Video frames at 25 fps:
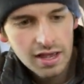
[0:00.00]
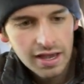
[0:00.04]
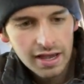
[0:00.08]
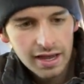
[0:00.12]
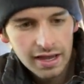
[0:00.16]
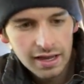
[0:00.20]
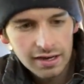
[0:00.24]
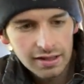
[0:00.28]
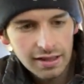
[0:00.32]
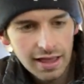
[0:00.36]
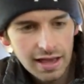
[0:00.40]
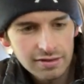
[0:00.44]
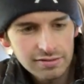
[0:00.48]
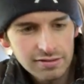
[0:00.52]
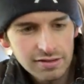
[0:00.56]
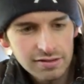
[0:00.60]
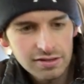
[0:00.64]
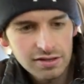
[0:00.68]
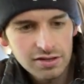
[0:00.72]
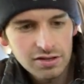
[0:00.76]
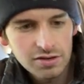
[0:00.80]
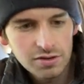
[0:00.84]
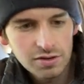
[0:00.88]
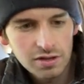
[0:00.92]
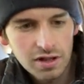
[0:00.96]
It allows us
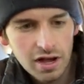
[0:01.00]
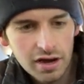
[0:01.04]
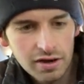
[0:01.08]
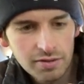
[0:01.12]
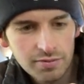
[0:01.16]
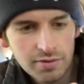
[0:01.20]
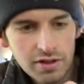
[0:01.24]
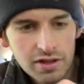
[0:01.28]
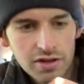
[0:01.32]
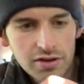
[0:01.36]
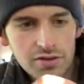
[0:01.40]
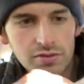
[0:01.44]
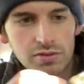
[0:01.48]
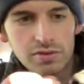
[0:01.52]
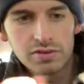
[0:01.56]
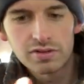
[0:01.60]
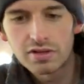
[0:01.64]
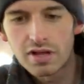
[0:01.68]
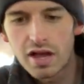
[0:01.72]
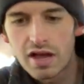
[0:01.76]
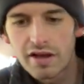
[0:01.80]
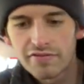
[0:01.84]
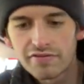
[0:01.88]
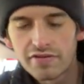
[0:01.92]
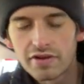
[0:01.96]
to do a lot of really cool
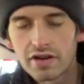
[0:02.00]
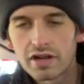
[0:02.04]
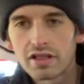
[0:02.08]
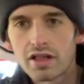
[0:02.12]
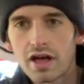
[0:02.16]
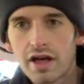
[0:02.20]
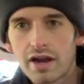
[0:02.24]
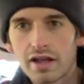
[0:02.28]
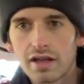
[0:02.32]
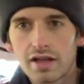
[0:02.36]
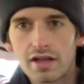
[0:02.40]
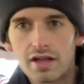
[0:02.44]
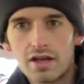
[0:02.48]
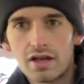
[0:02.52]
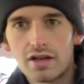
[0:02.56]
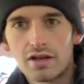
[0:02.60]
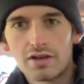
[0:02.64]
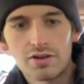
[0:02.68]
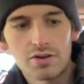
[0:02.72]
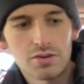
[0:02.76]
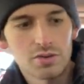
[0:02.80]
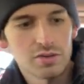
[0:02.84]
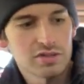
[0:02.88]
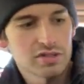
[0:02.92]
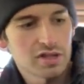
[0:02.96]
stuff and a lot of
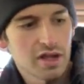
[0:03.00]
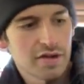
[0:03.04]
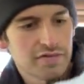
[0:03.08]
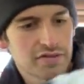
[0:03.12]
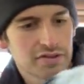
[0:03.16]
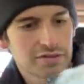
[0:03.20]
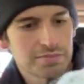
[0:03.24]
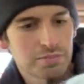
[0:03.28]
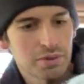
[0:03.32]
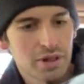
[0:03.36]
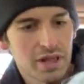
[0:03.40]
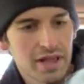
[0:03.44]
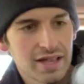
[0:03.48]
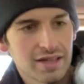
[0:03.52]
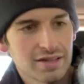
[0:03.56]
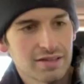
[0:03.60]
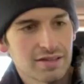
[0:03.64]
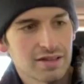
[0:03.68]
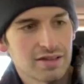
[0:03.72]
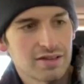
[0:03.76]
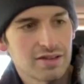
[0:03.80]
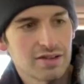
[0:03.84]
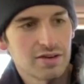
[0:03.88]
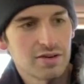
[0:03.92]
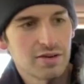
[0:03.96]
cool stuff is planned to
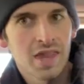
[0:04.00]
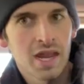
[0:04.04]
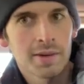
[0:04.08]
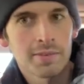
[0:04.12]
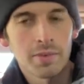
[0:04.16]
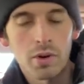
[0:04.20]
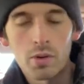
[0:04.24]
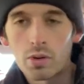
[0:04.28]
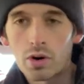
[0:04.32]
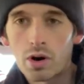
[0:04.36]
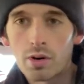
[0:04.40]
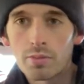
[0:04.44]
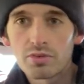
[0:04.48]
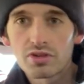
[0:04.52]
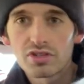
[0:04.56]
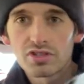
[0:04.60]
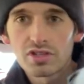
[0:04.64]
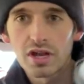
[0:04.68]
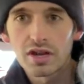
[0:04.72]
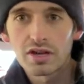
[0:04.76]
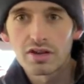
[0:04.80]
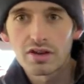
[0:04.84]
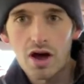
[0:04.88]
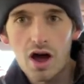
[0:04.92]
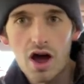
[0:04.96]
do. But we're almost
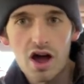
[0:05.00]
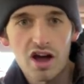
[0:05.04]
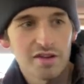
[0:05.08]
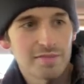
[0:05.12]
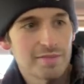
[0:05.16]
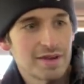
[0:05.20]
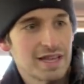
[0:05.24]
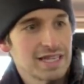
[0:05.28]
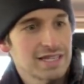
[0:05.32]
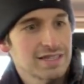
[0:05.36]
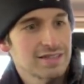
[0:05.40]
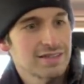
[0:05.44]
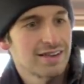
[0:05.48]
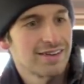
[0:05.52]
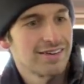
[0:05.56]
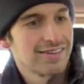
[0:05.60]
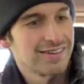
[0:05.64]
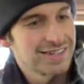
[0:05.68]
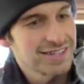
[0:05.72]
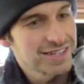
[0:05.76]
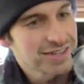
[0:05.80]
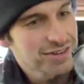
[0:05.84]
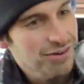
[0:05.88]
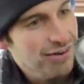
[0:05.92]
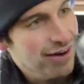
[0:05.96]
done dog mess,
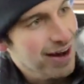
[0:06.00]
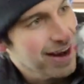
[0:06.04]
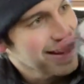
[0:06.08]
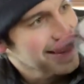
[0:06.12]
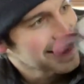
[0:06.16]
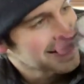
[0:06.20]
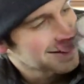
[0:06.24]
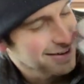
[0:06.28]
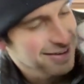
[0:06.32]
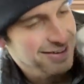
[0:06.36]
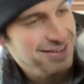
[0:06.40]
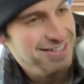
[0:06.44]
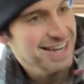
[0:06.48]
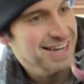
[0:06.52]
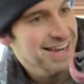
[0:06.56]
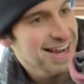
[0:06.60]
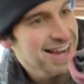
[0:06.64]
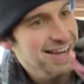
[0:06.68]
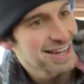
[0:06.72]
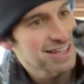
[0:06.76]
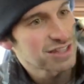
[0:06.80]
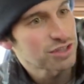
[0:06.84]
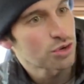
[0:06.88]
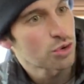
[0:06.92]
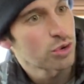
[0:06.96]
which is crazy. And
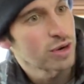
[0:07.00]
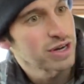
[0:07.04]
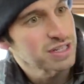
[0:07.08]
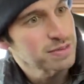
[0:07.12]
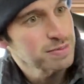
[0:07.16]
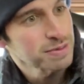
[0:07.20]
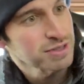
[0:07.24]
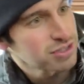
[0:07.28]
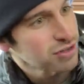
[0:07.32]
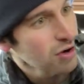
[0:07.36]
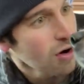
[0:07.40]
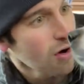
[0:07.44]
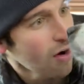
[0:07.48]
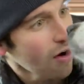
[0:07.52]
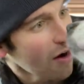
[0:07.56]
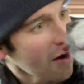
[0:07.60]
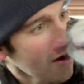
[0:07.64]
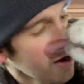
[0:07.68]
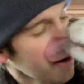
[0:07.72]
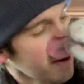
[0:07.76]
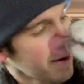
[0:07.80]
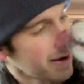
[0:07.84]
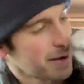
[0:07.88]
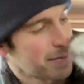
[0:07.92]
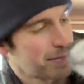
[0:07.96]
then it's Christmas
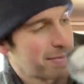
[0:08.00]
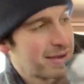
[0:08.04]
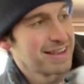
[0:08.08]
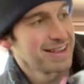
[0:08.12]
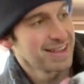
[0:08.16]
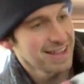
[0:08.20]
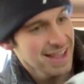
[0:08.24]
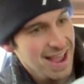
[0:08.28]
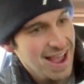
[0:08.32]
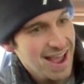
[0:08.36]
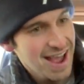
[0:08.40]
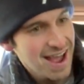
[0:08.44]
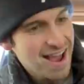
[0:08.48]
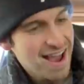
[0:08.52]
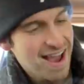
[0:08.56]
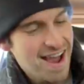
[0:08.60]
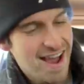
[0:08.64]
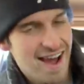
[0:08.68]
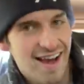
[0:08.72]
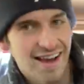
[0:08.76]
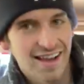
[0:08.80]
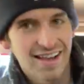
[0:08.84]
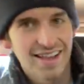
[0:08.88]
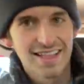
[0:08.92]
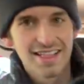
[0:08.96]
time.
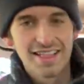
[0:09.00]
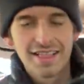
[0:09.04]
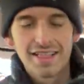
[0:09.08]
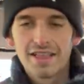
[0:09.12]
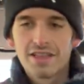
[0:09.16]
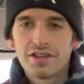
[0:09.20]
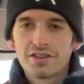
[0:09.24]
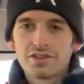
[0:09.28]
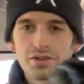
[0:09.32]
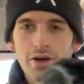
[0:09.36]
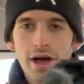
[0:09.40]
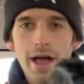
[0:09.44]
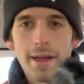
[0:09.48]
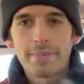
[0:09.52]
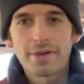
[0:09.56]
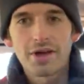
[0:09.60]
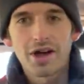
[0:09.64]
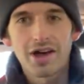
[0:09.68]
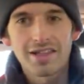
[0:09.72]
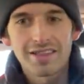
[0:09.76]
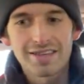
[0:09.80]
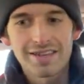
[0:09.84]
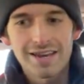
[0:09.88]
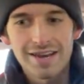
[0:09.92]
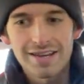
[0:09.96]
Yeah. So happy
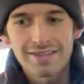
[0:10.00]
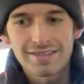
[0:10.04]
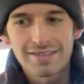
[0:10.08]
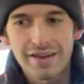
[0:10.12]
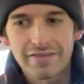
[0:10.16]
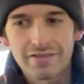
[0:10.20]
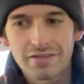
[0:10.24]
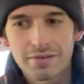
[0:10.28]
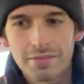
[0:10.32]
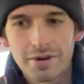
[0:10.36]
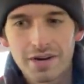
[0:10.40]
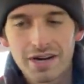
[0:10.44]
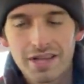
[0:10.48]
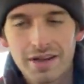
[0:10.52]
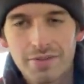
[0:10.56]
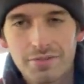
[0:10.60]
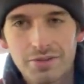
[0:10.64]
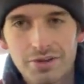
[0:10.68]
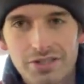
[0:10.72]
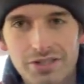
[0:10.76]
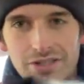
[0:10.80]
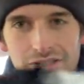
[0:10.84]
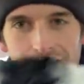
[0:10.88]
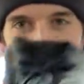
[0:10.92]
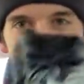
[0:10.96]
holidays to everybody and we'll
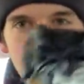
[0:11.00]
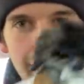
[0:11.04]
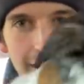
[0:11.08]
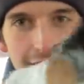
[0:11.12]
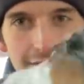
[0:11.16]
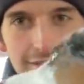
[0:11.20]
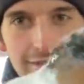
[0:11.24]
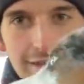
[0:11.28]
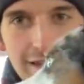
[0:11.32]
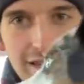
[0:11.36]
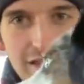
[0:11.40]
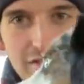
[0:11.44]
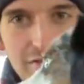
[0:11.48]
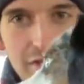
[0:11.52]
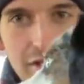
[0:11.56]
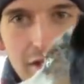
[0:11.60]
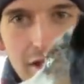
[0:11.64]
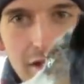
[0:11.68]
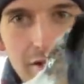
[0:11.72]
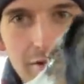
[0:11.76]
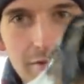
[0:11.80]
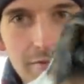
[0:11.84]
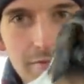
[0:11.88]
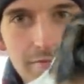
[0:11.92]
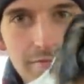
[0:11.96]
see you guys next
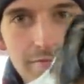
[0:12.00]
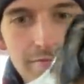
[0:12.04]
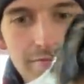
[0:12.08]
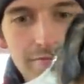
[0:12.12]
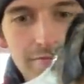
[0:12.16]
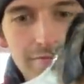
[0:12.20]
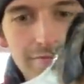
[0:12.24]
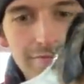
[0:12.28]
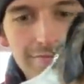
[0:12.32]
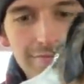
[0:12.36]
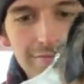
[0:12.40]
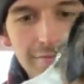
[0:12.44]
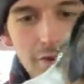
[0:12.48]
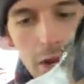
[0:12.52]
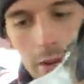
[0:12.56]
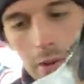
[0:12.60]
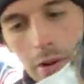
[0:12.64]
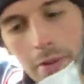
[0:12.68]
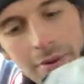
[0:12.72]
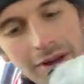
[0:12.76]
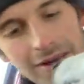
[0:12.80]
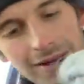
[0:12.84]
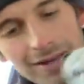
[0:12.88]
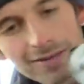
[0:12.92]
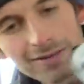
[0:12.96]
video. Give you a
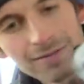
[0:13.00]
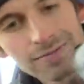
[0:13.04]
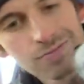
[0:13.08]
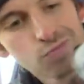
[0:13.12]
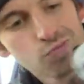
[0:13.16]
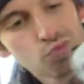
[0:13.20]
big kiss?